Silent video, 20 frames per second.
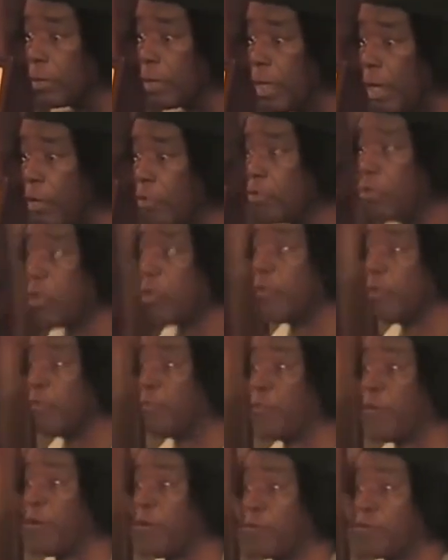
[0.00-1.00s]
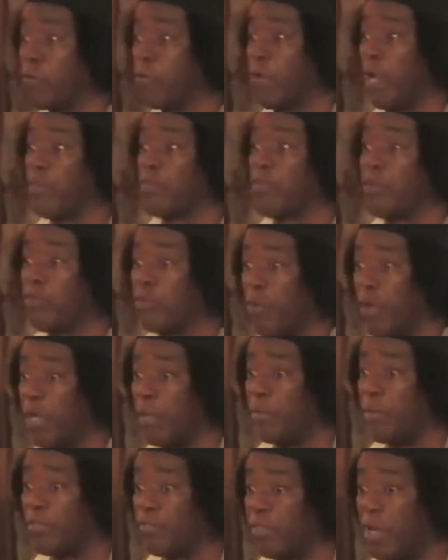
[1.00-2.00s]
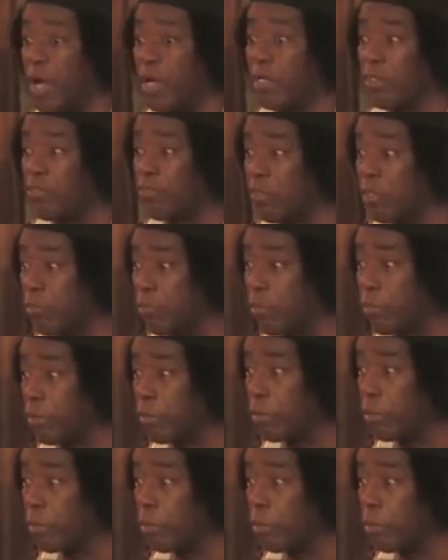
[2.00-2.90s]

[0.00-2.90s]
And you're referred to as the great Masonic secret.